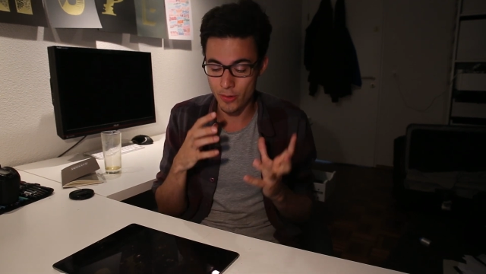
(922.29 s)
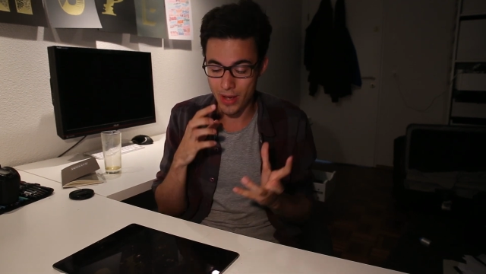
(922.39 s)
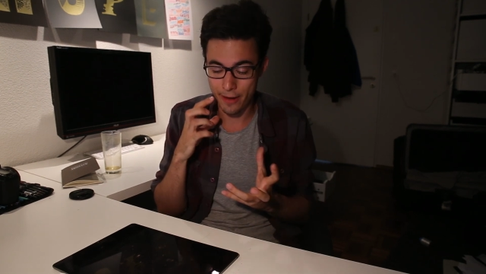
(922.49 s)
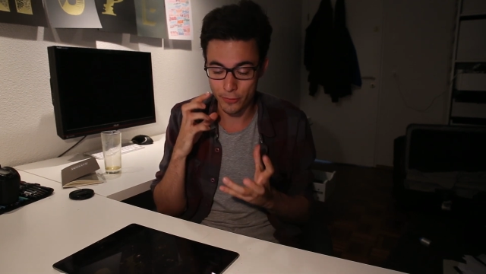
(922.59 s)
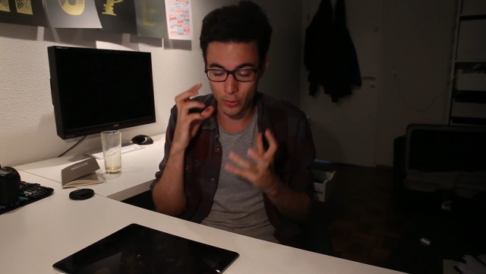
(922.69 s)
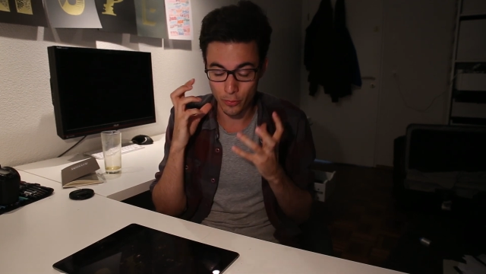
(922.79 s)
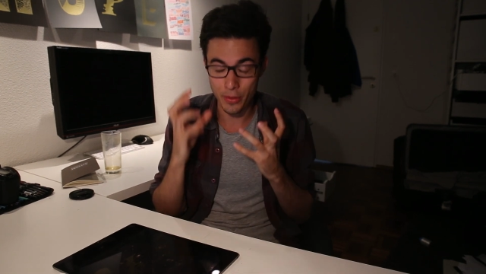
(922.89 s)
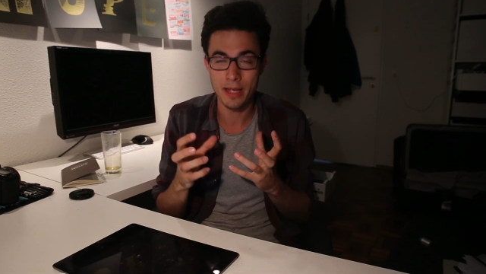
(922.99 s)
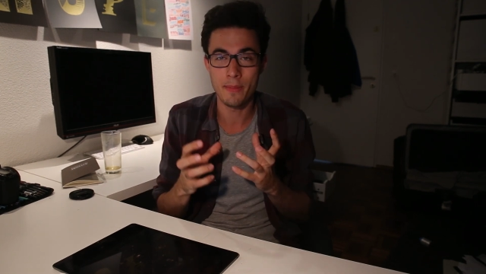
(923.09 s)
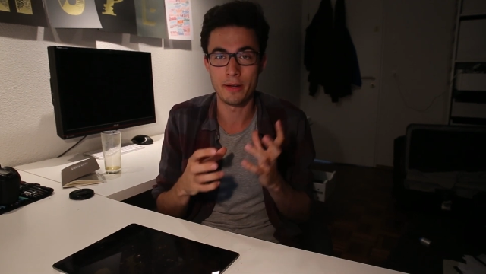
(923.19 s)
You have to
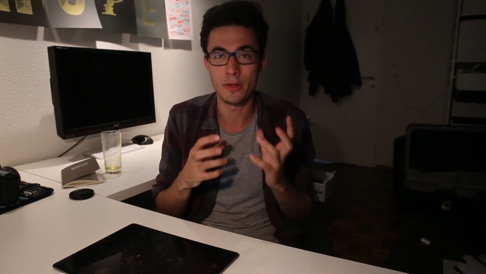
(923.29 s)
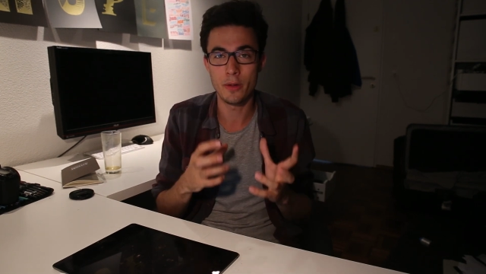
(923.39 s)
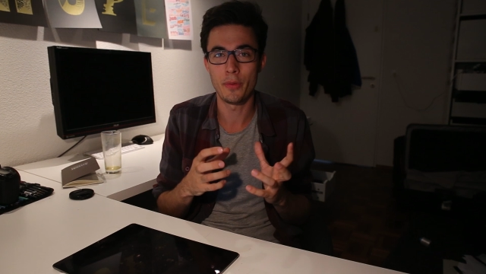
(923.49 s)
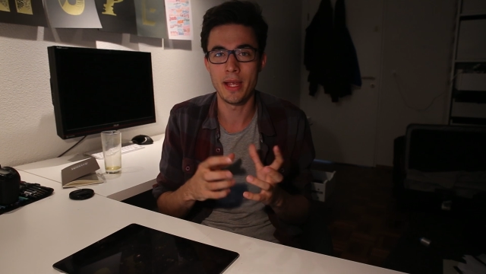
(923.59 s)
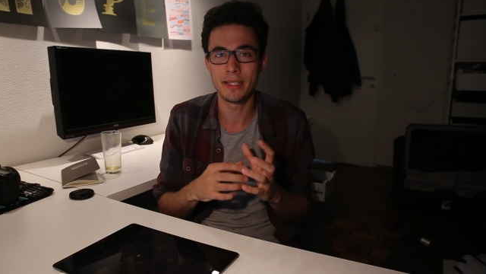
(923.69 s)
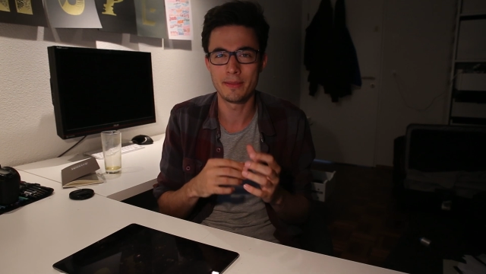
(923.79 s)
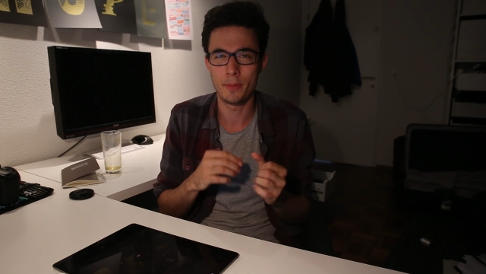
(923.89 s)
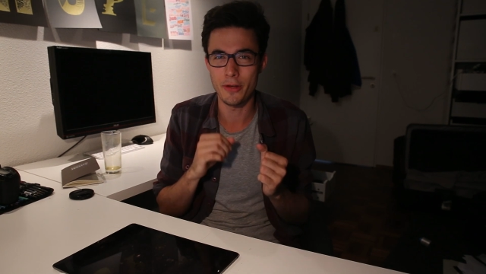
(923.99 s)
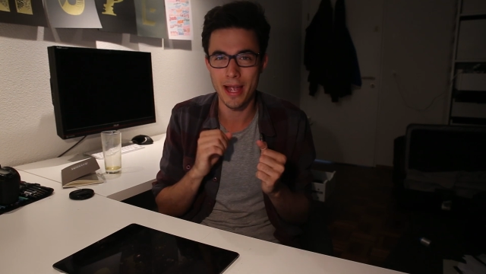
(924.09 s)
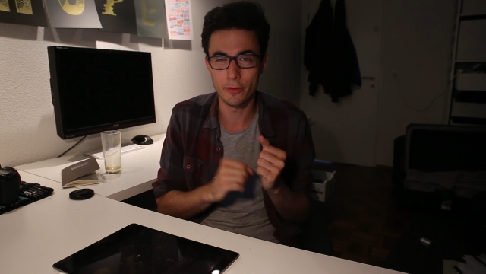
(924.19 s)
think about new things,
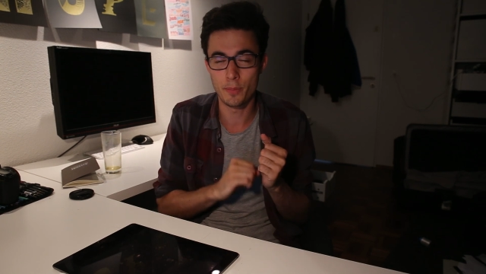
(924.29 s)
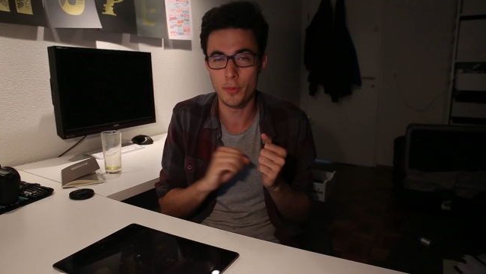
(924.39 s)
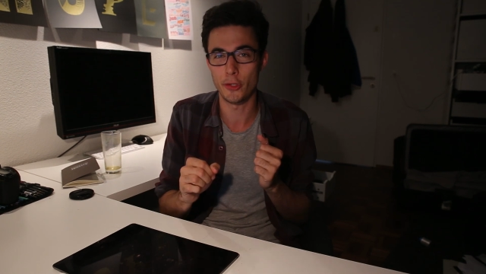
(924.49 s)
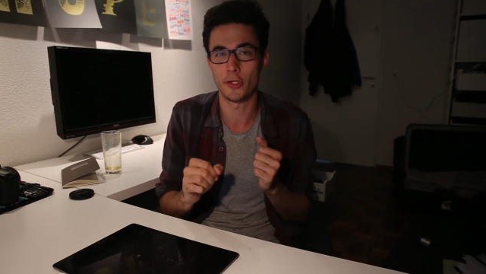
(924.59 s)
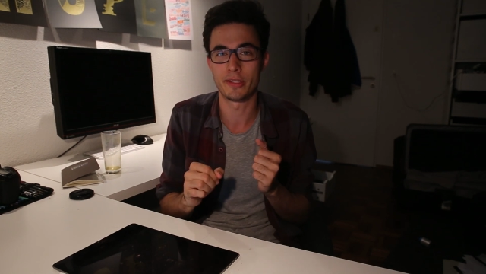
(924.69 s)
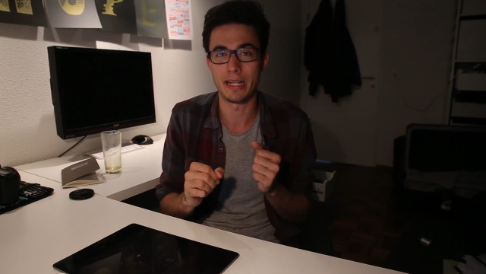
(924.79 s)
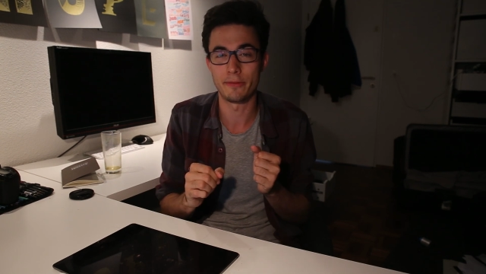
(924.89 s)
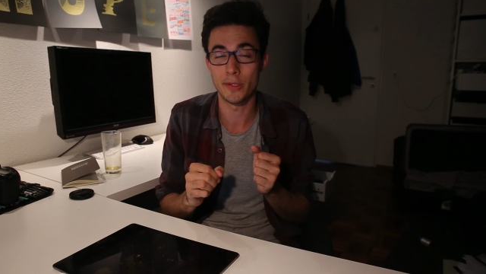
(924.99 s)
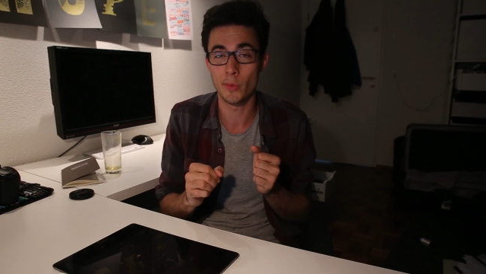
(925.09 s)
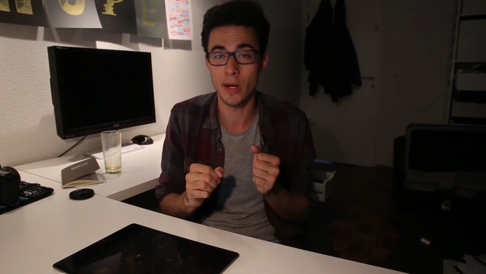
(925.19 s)
but you have to push
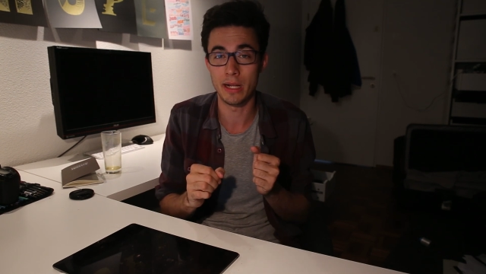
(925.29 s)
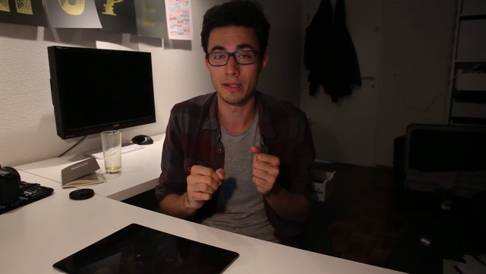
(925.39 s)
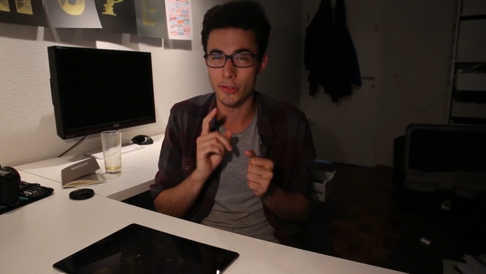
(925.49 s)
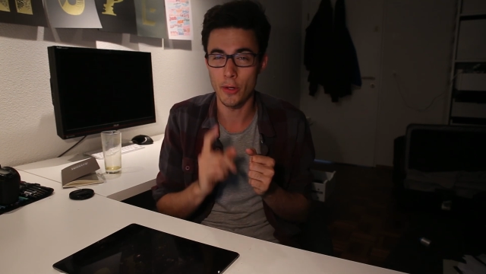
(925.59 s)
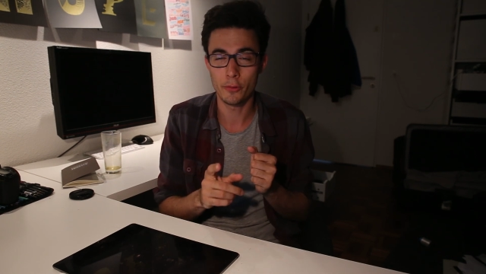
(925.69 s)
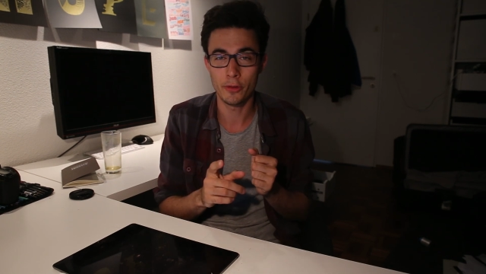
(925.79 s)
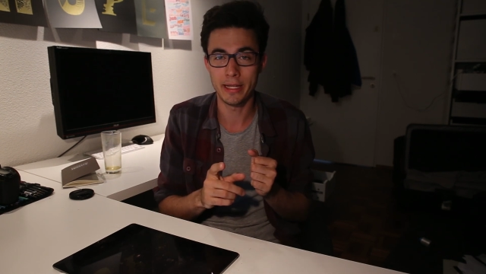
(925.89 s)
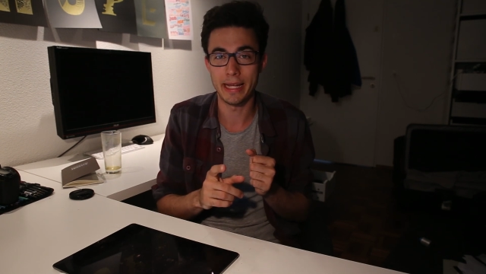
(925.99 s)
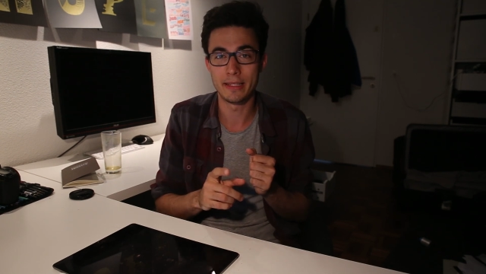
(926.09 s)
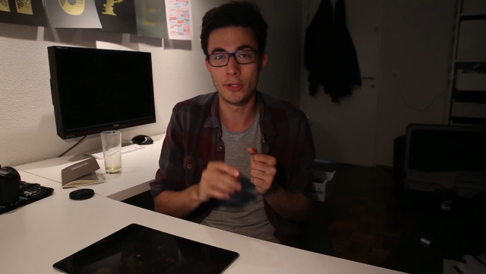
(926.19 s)
yourself as well. So don't
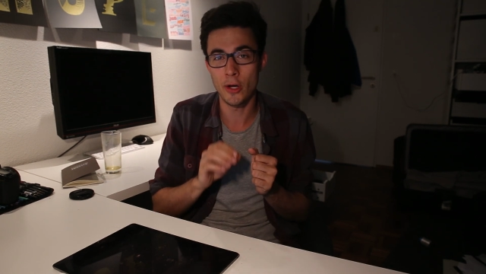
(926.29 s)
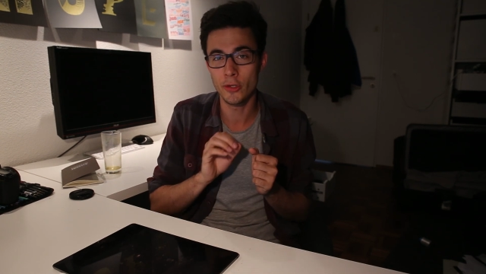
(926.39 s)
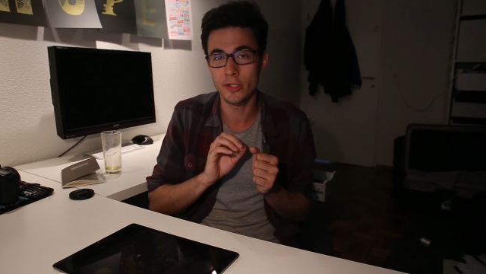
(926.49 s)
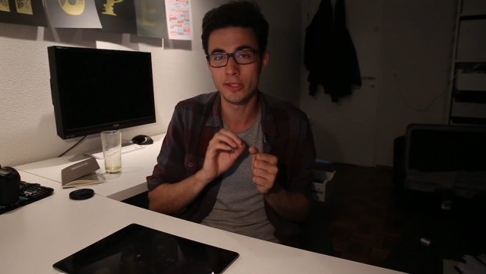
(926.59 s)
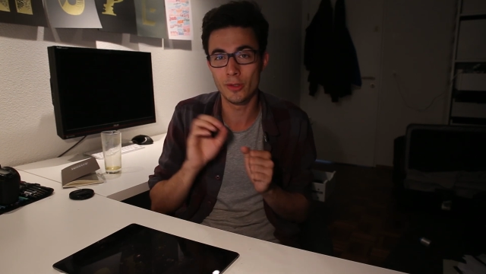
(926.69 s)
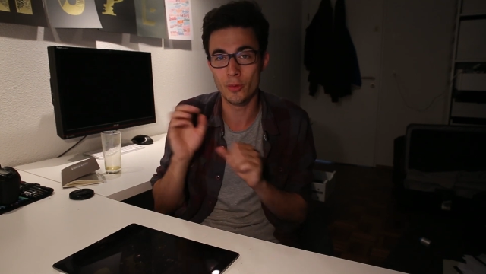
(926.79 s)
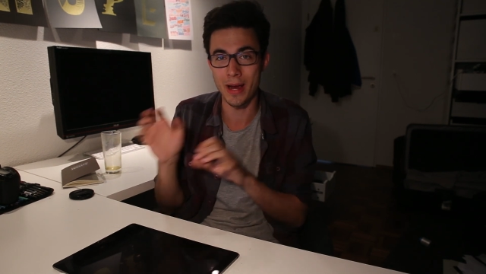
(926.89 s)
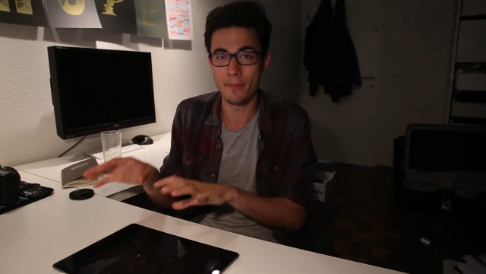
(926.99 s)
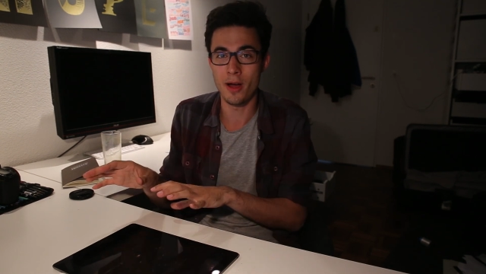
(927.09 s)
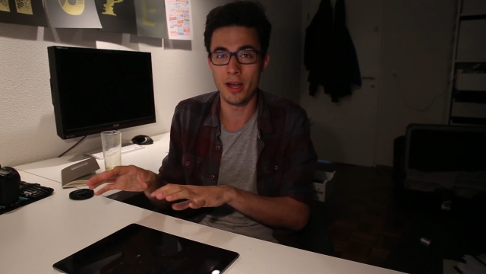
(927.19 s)
forget, don't just
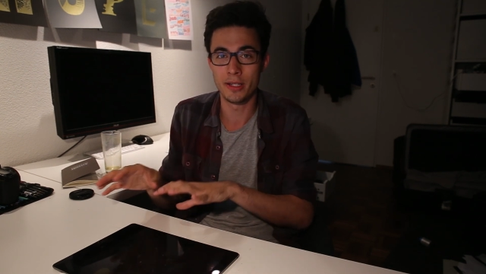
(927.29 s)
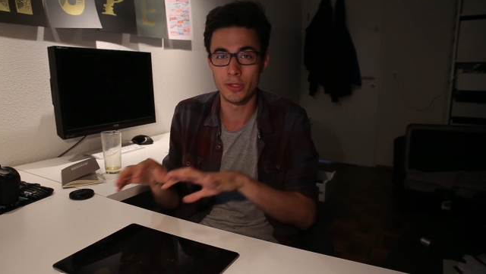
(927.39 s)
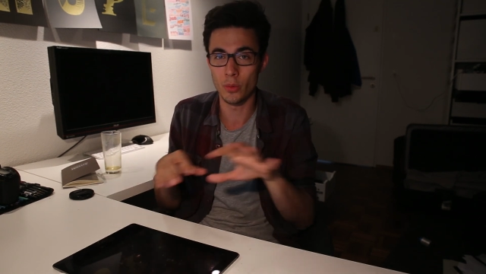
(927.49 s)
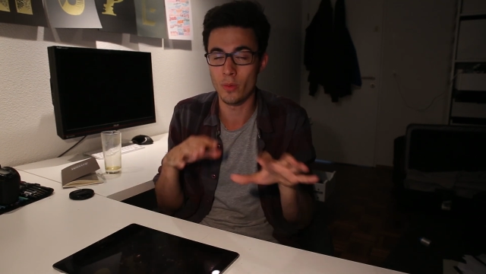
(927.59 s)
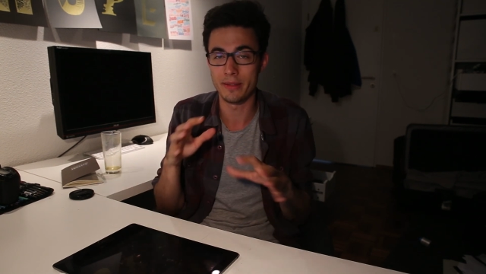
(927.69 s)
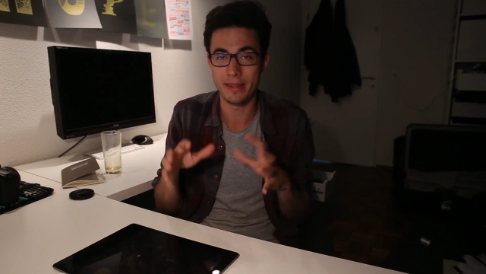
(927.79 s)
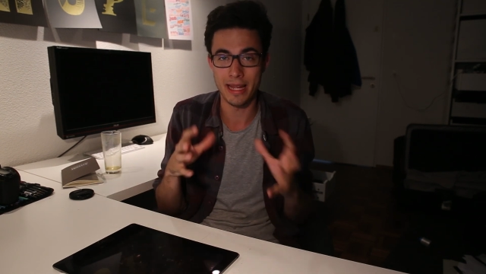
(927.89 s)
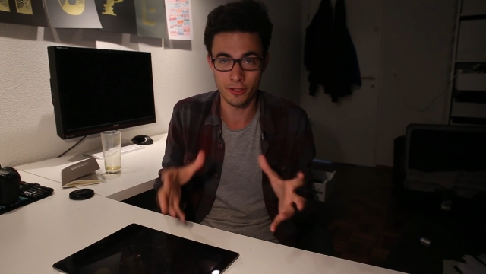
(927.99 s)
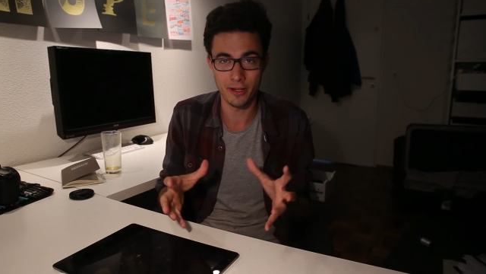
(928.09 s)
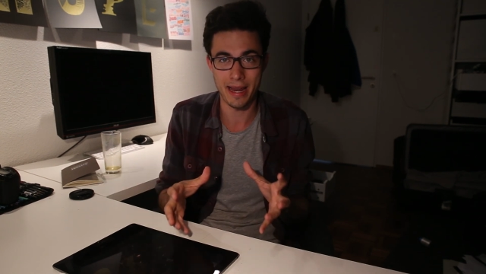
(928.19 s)
grab on to what
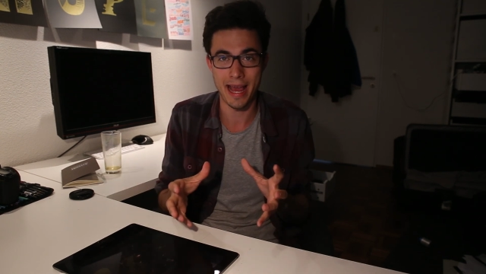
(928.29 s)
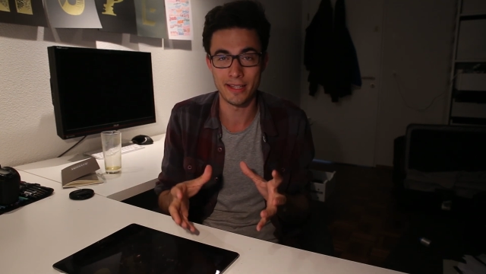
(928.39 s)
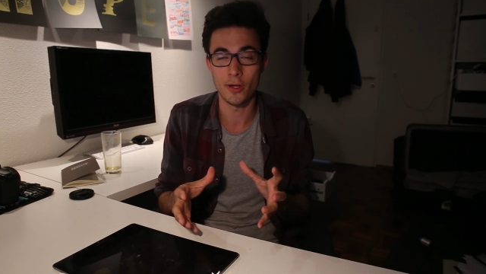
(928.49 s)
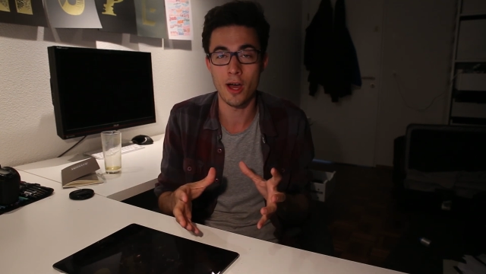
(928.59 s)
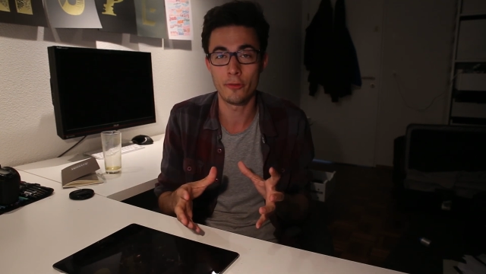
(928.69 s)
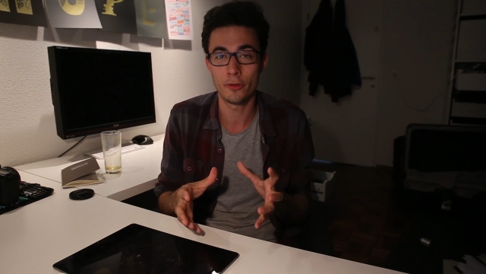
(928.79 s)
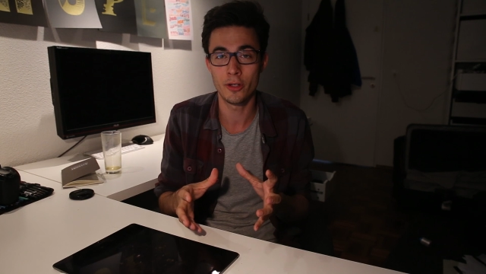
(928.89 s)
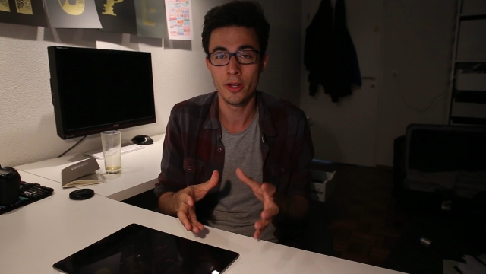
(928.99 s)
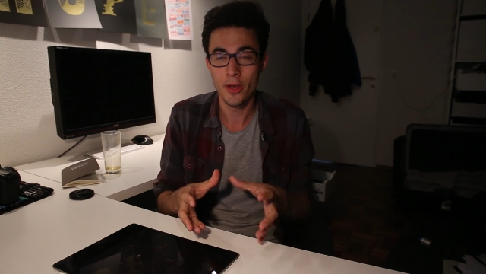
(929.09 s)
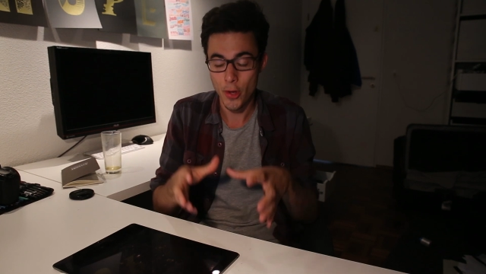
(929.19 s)
the internet has to offer,